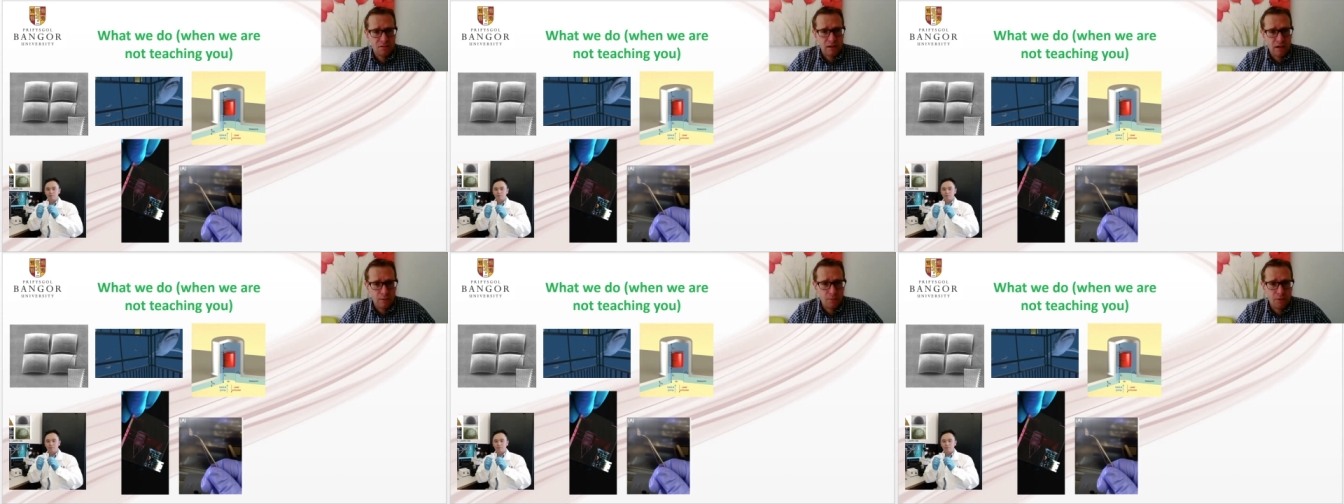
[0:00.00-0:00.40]
and
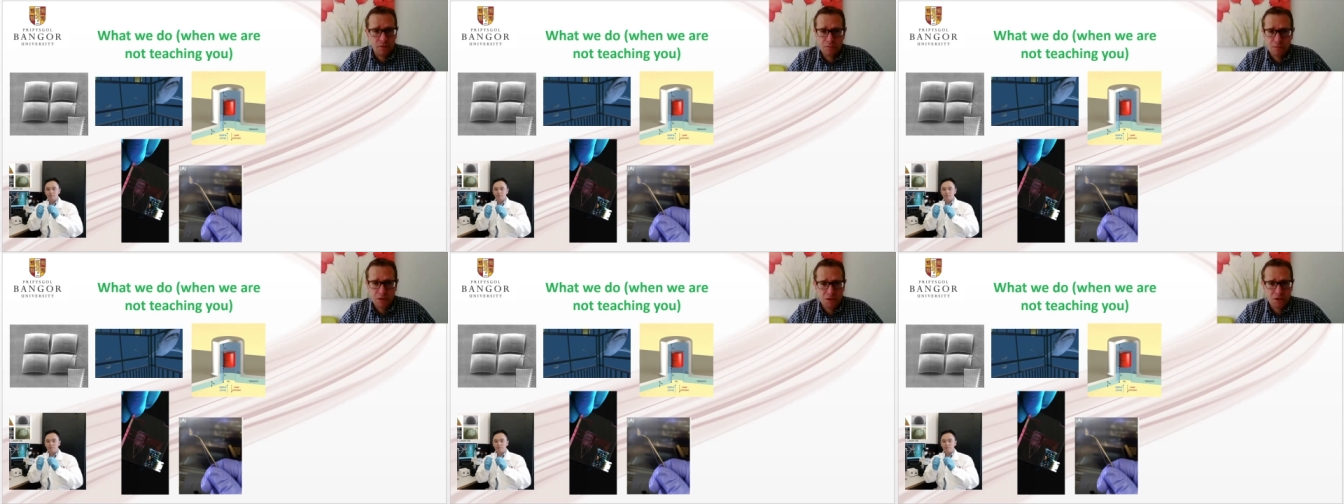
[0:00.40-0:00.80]
help you
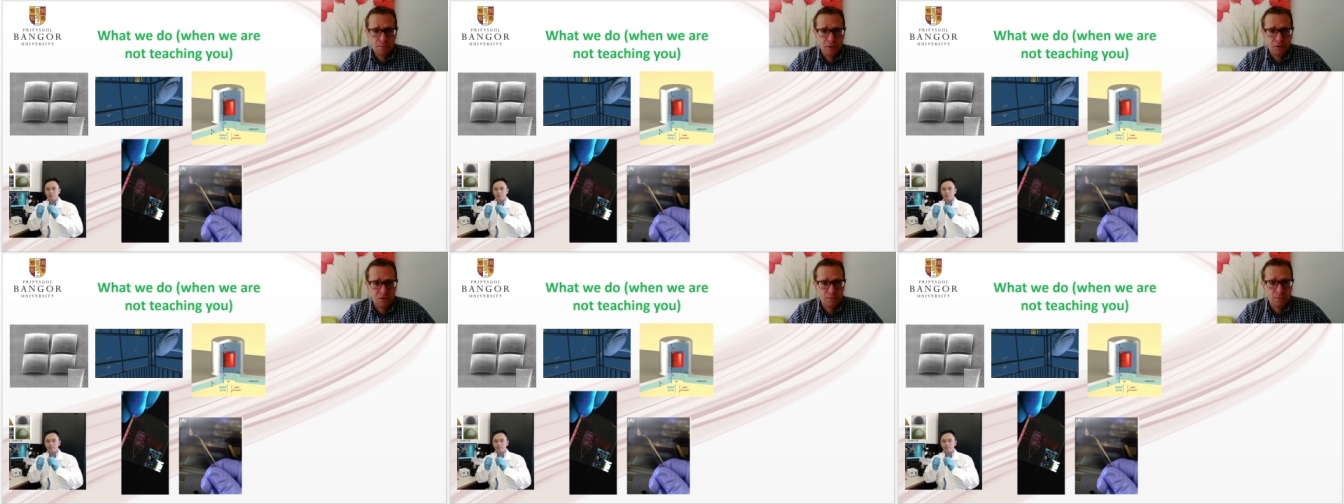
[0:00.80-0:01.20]
as much as
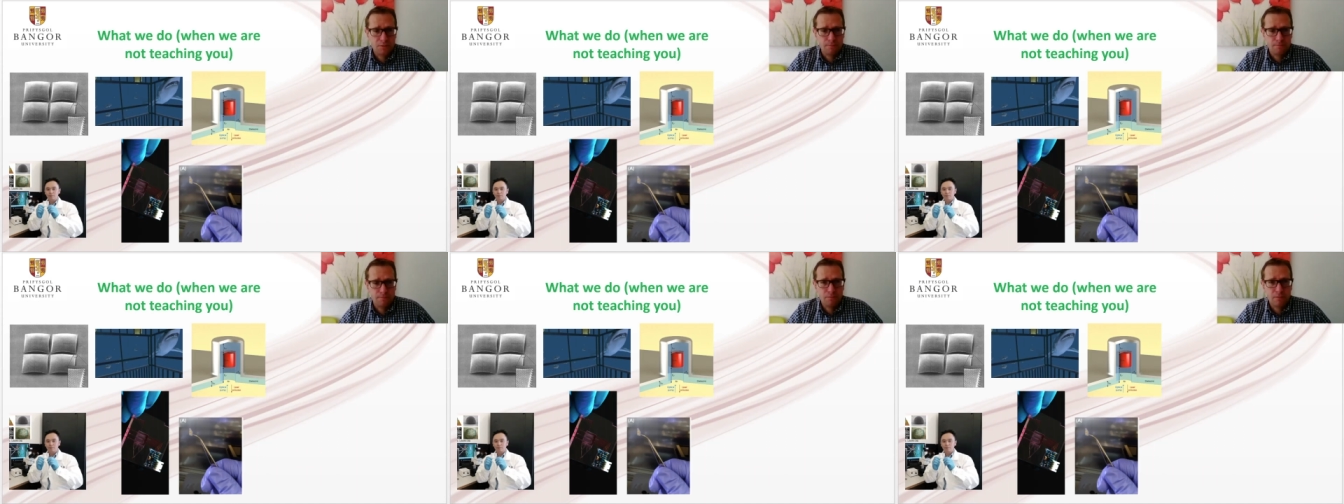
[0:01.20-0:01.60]
possible.
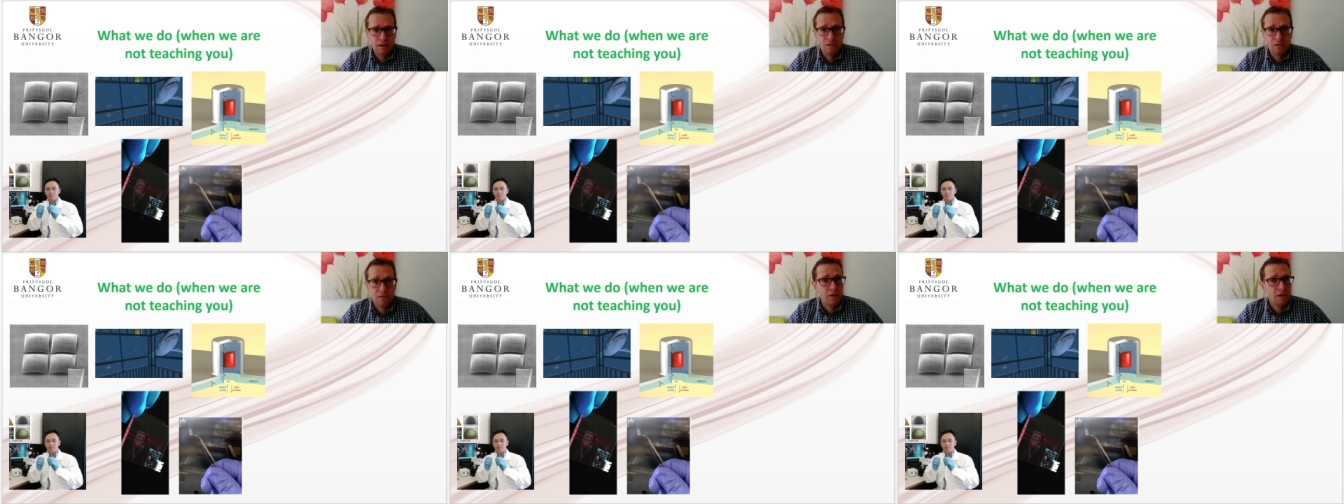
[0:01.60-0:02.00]

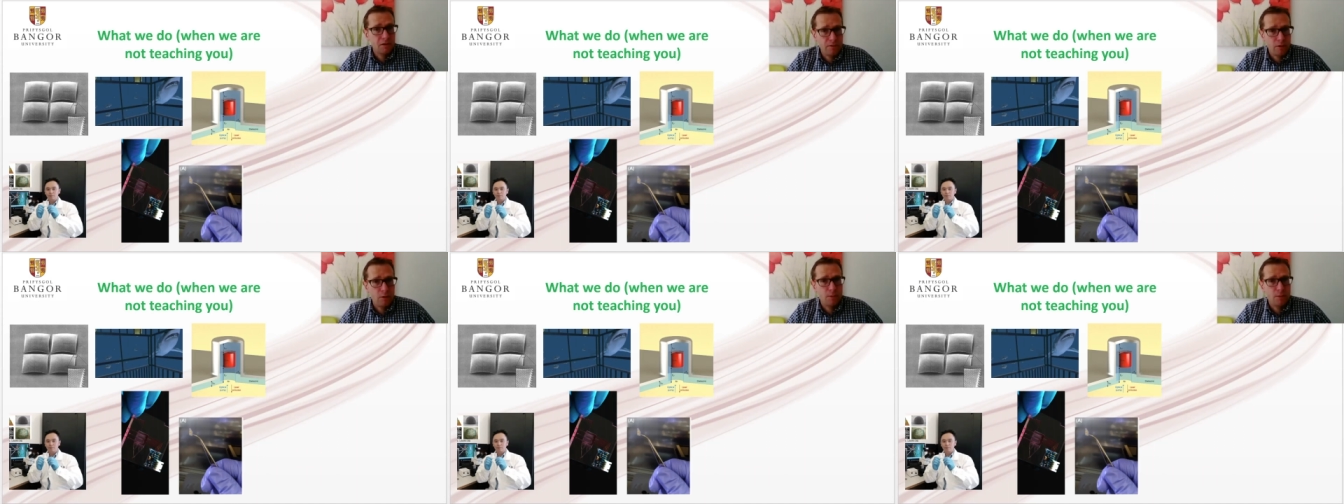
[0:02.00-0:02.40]
Thank you
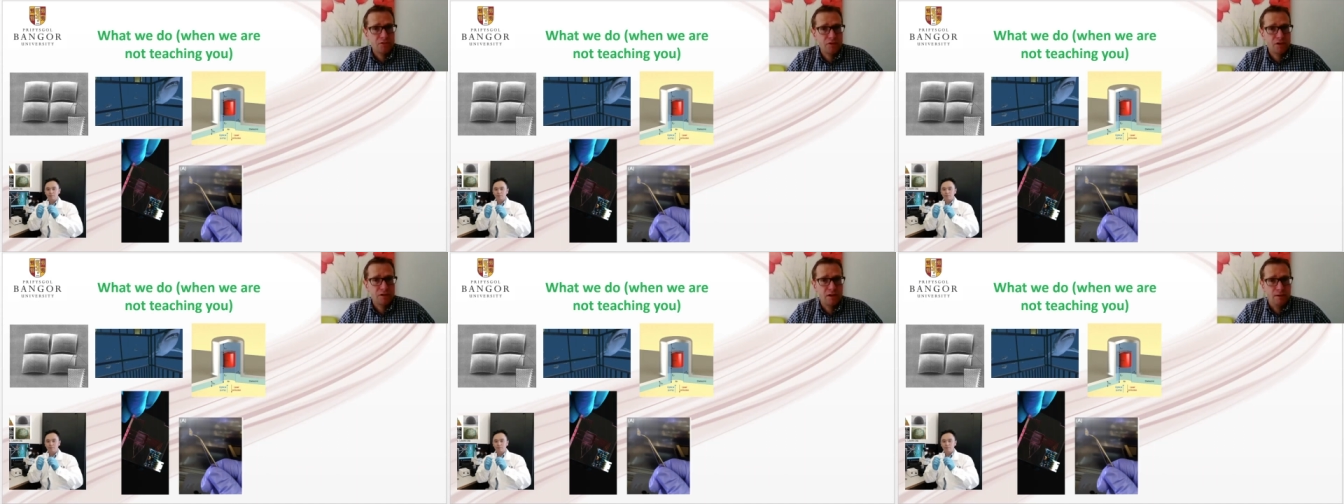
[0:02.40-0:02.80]
very much
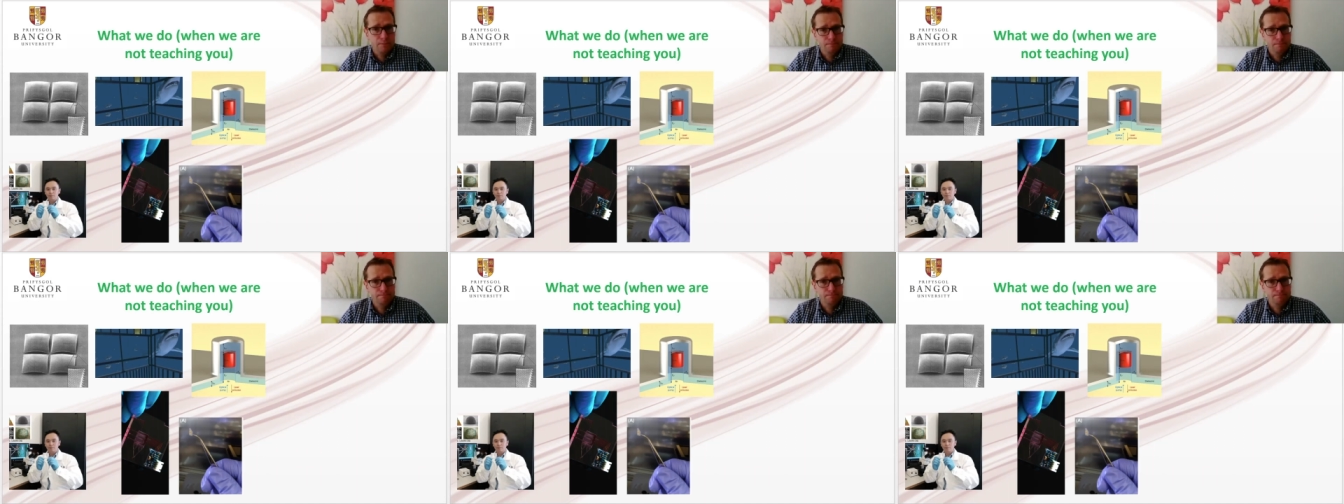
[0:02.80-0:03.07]
for your time.